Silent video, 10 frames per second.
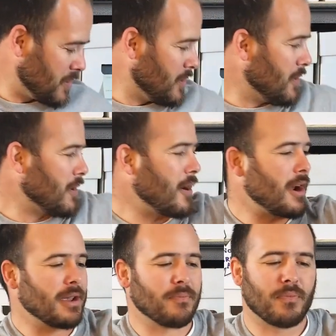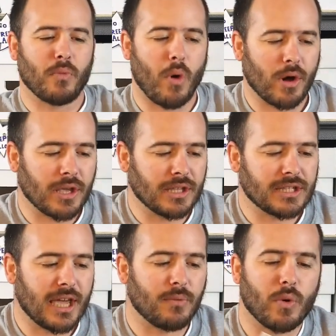All right, Walking
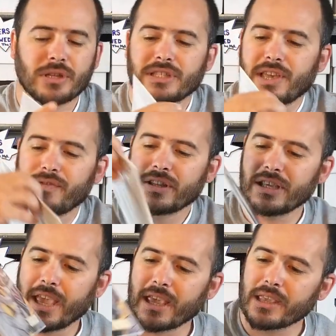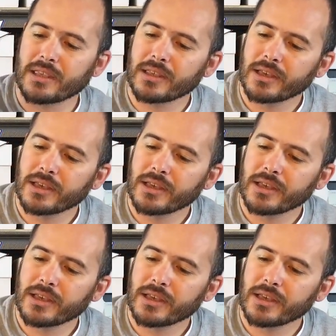Dead 178.